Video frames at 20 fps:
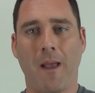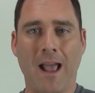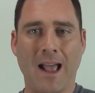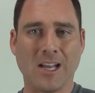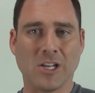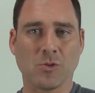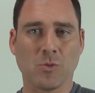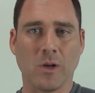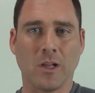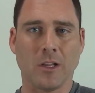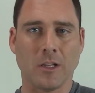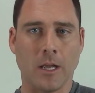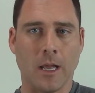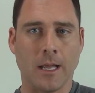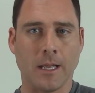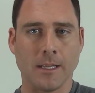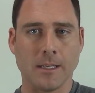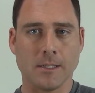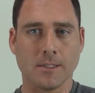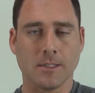as well
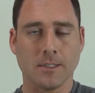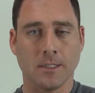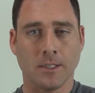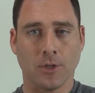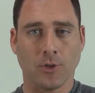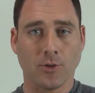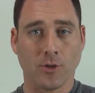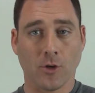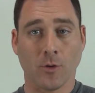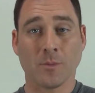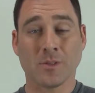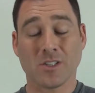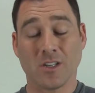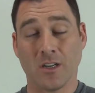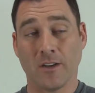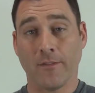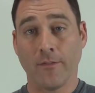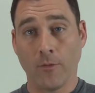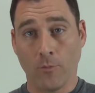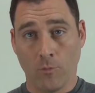as in terms
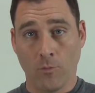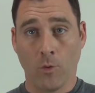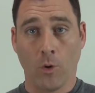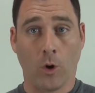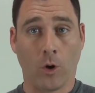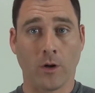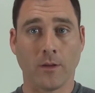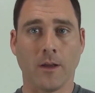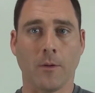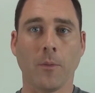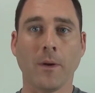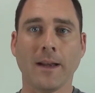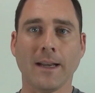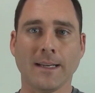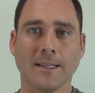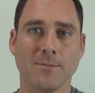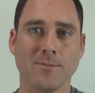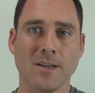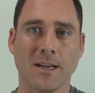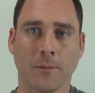of the work that we
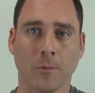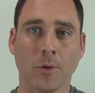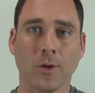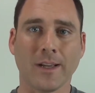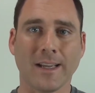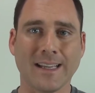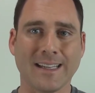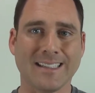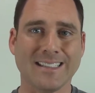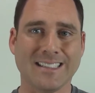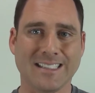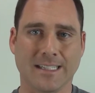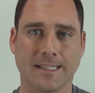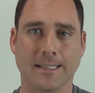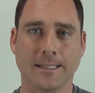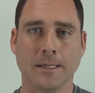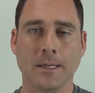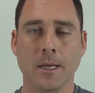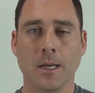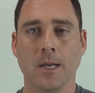need to be able to get done.